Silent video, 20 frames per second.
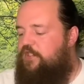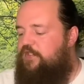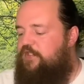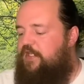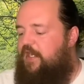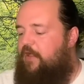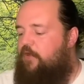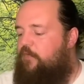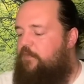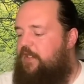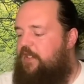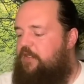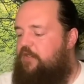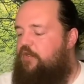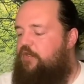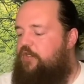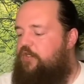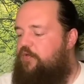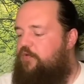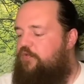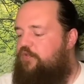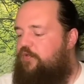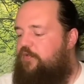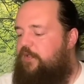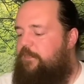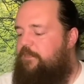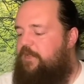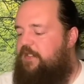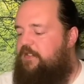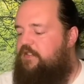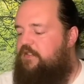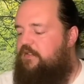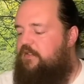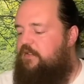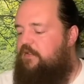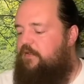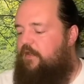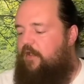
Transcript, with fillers: is an element you're usually mixed in.